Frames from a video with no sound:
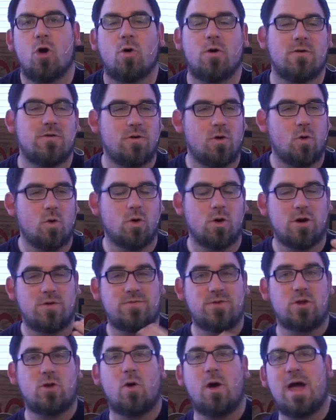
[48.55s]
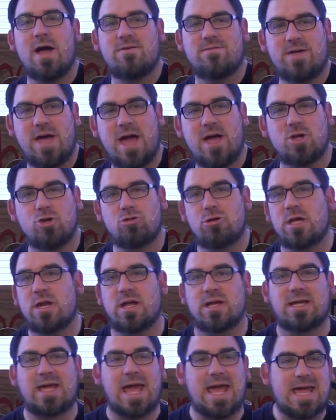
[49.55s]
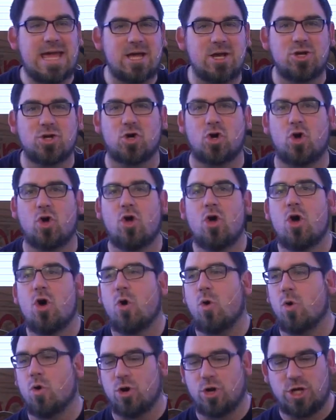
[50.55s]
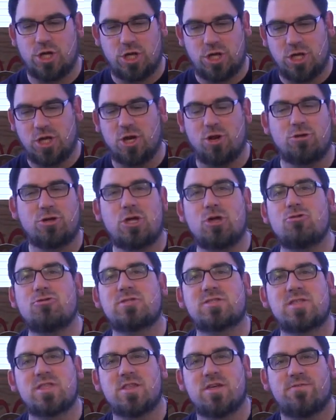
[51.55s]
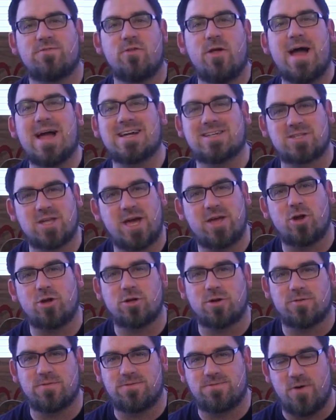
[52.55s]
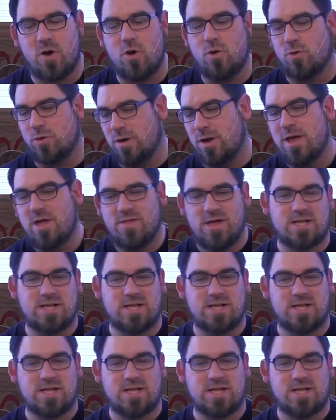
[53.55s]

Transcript: Or, or if you don't have that, you get a candle or, you know, use the flashlight on your phone.